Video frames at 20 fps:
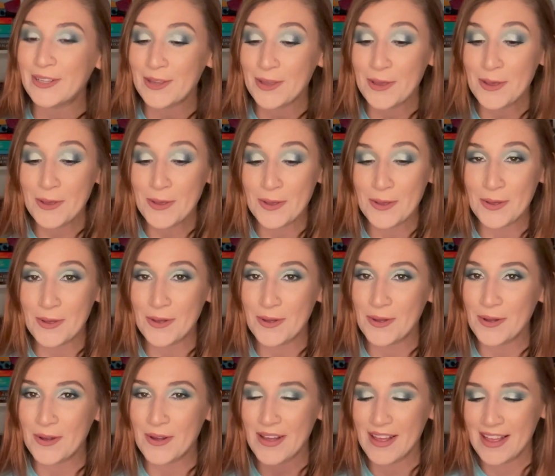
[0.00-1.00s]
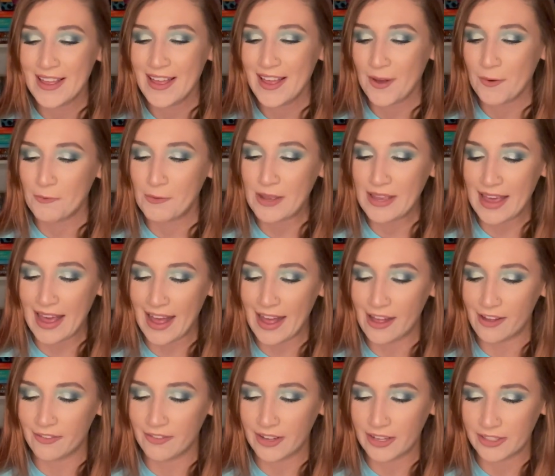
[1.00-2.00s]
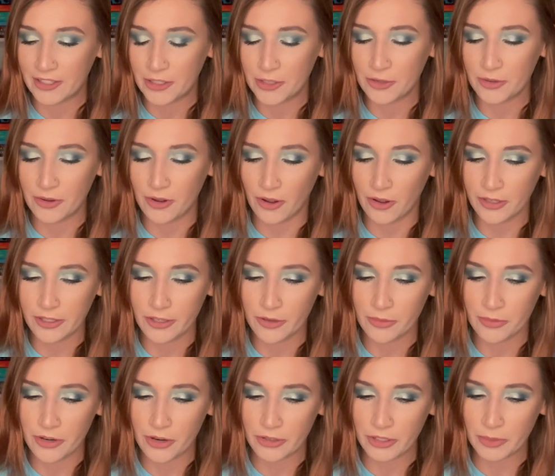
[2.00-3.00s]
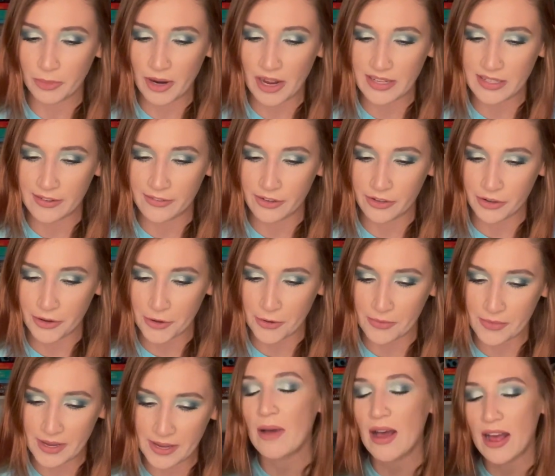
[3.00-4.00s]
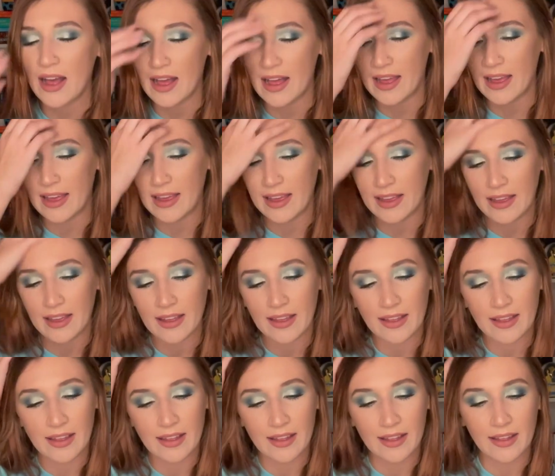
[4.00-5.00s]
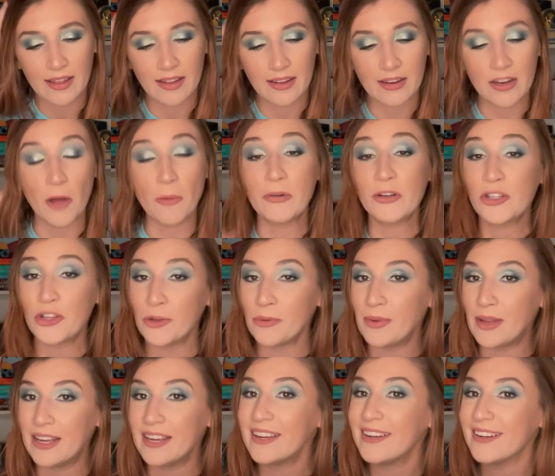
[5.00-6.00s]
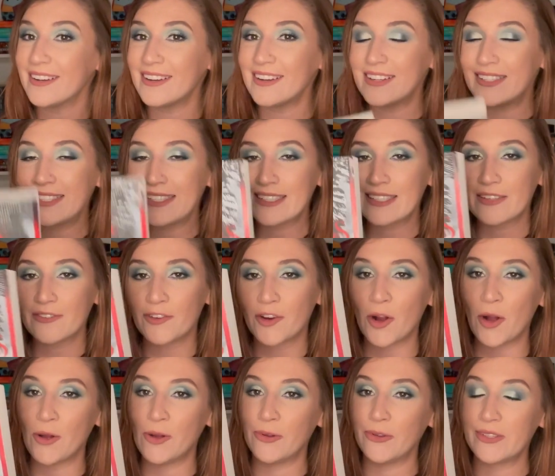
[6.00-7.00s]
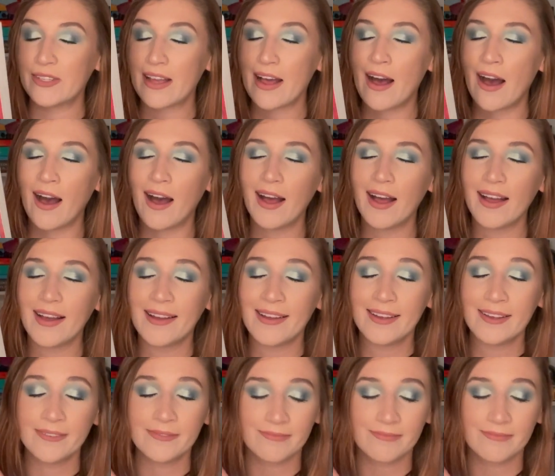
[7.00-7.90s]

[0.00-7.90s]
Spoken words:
two, we have two, also no surprise if you know me, my number two pick, Six of Crows. I